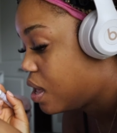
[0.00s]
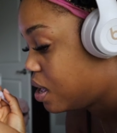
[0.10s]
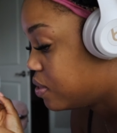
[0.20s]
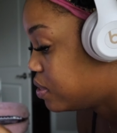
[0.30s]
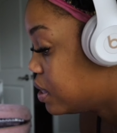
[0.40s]

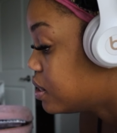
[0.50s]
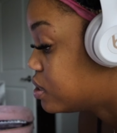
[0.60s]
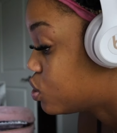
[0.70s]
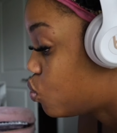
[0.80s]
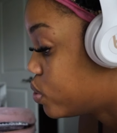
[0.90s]
and then
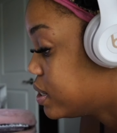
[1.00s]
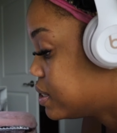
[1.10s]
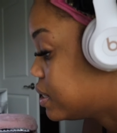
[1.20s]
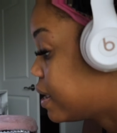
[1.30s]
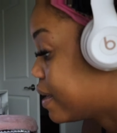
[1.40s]

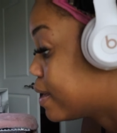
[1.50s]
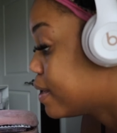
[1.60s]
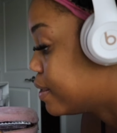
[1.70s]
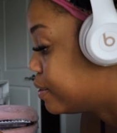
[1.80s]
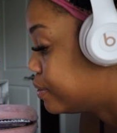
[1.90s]
squeeze it
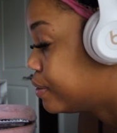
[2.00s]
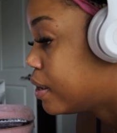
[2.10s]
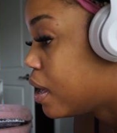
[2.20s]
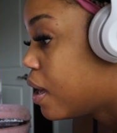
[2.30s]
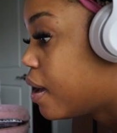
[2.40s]
again
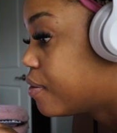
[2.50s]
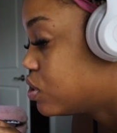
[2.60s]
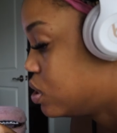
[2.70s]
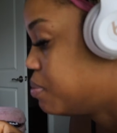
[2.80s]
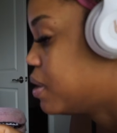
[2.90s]

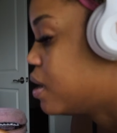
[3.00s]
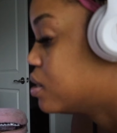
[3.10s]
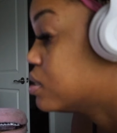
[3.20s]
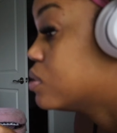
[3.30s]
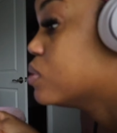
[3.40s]
after
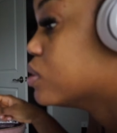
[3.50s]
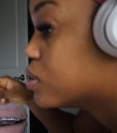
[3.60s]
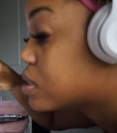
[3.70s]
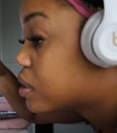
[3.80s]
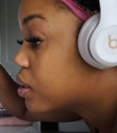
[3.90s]
applying the
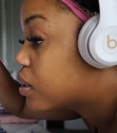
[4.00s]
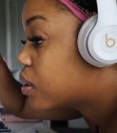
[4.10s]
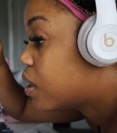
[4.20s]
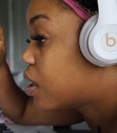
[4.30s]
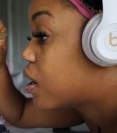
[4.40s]
sealant.
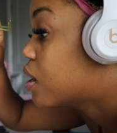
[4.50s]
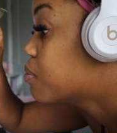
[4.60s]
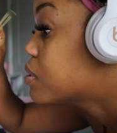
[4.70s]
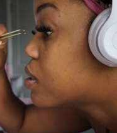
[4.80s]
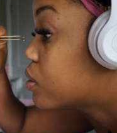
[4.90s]
And let
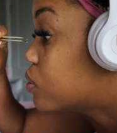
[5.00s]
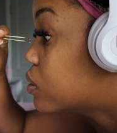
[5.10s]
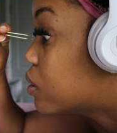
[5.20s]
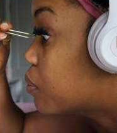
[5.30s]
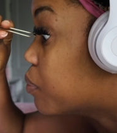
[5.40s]
me tell you
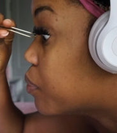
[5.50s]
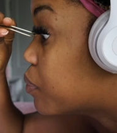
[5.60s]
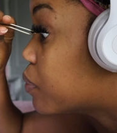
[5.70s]
something.